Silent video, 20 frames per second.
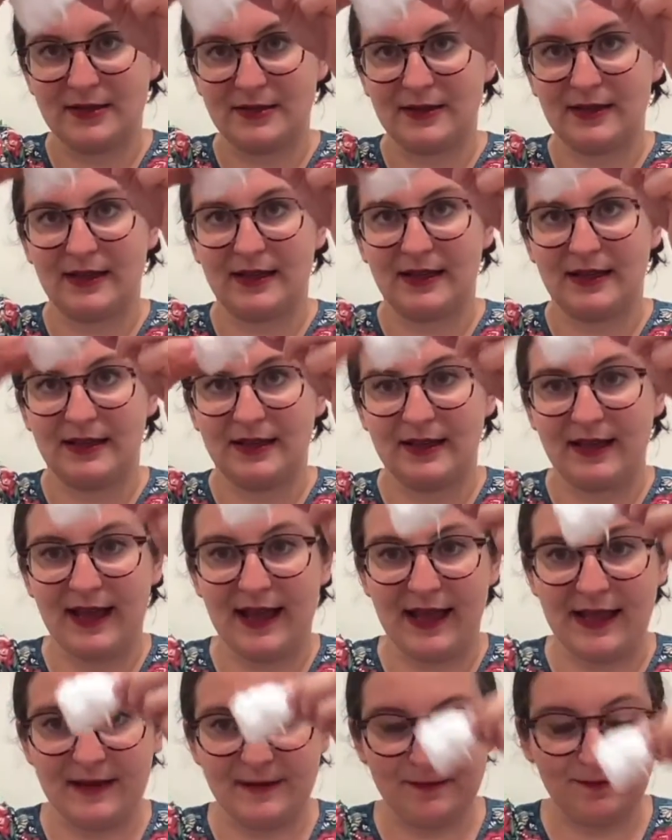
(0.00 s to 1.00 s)
like
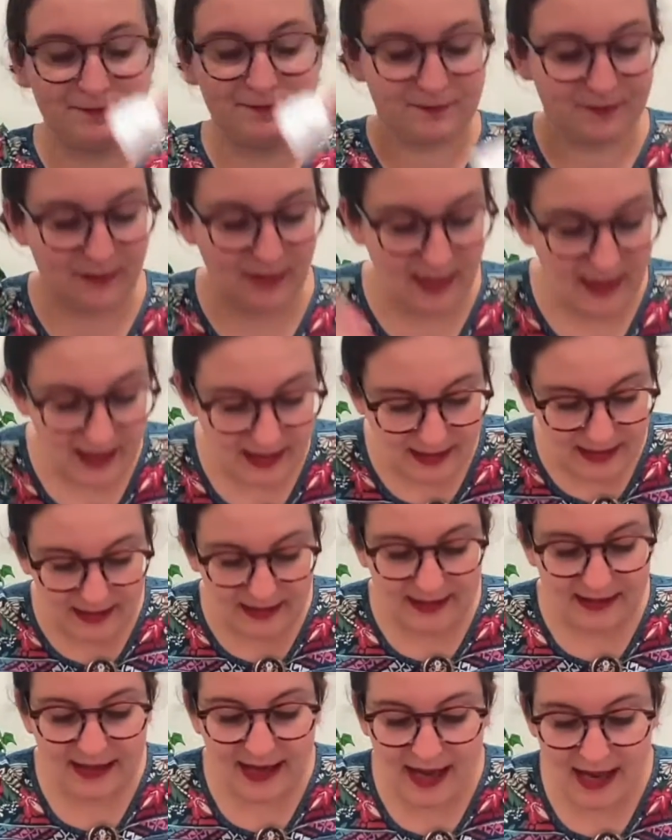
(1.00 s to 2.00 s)
that. And
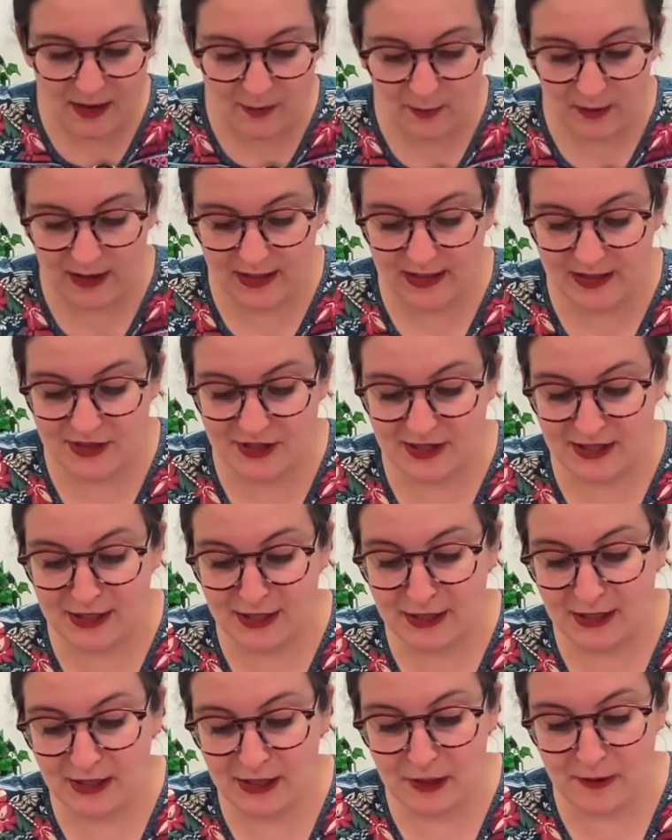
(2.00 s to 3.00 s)
again, we're gonna just
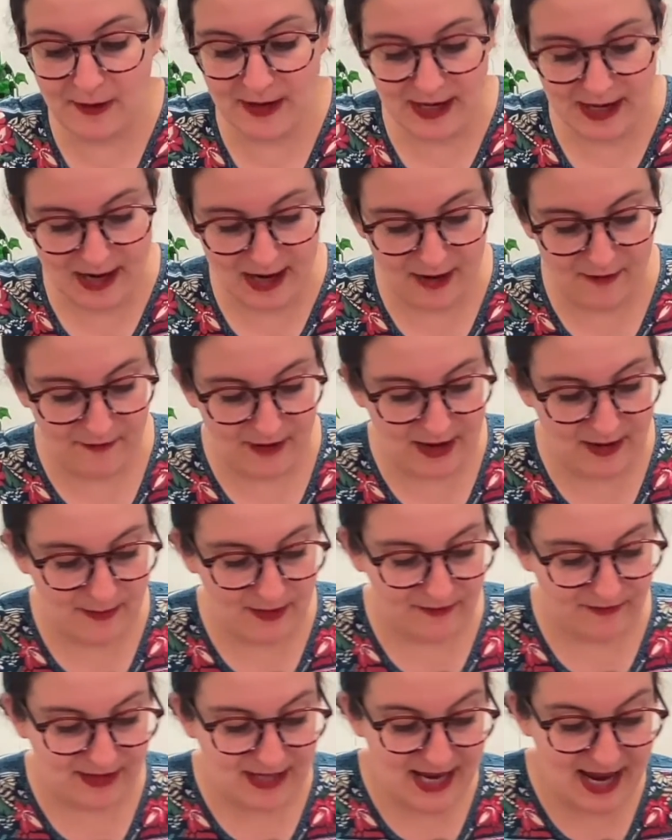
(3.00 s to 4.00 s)
glue it on right
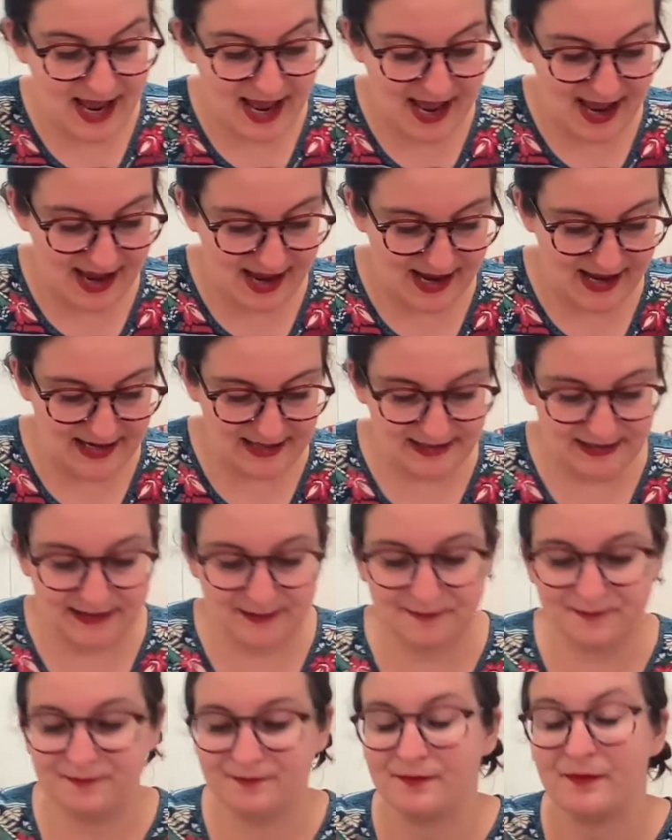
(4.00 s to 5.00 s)
above the eyes.
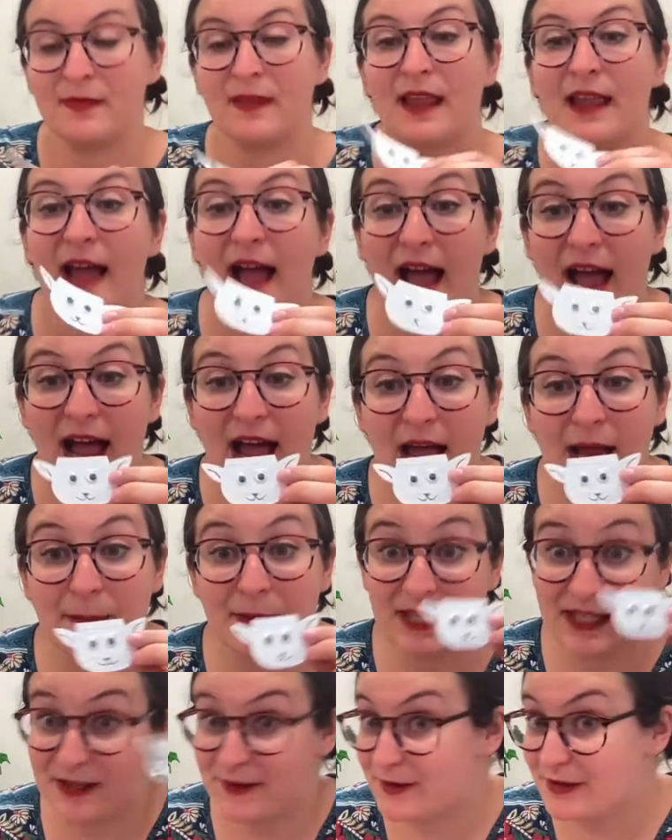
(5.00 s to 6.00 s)
I'm
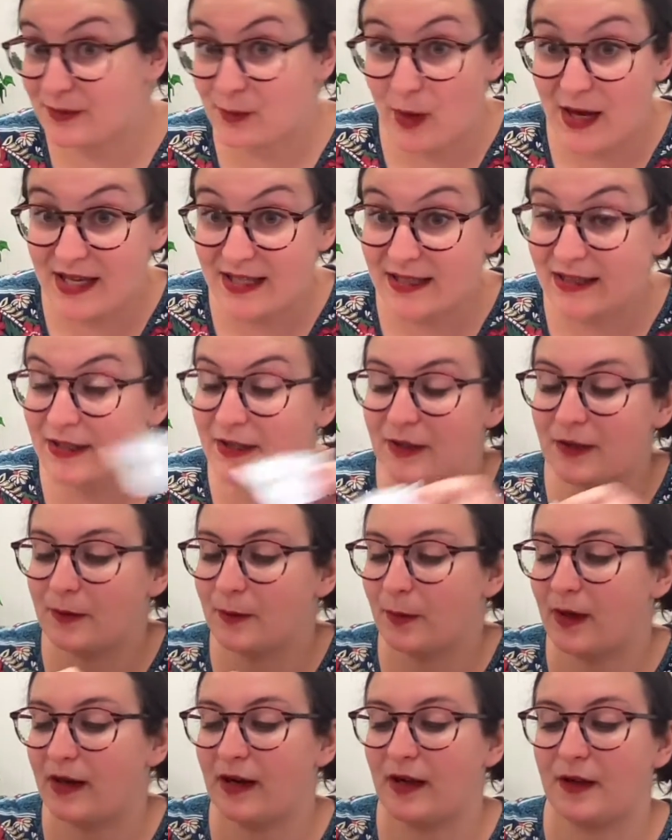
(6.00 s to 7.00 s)
gonna use white glue,
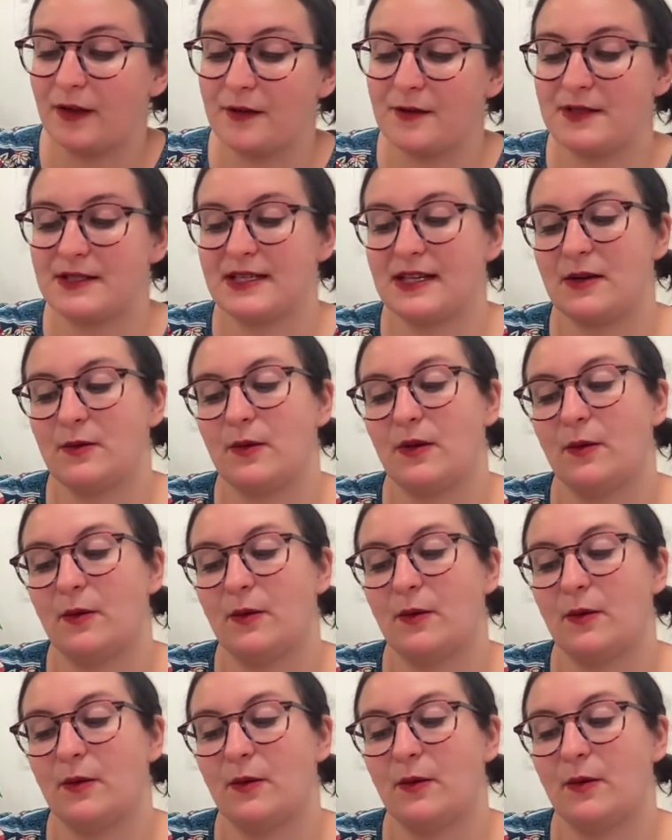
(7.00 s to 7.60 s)
but a glue stick will